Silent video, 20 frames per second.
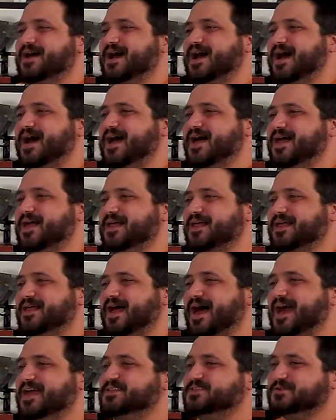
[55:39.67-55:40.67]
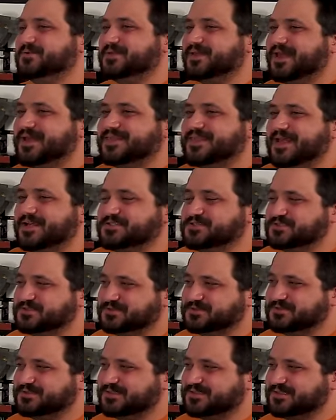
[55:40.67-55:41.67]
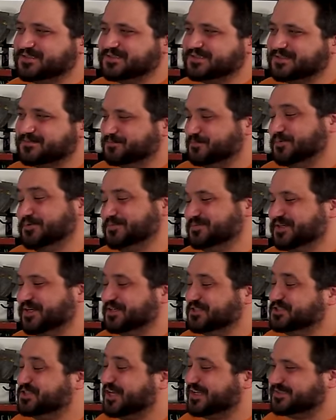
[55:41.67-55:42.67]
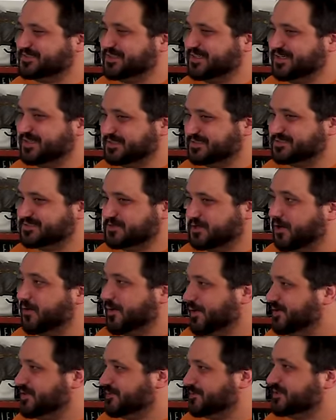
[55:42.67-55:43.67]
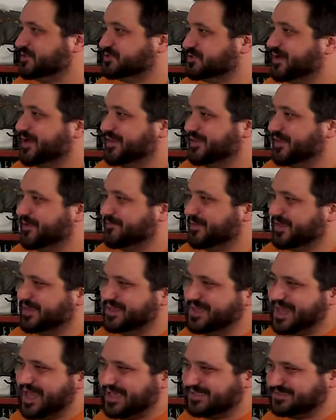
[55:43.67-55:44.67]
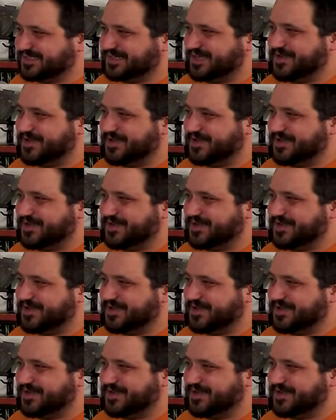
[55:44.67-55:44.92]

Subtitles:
I do like that Junior, I'm sorry, Justin is going to betray them. Like, he has the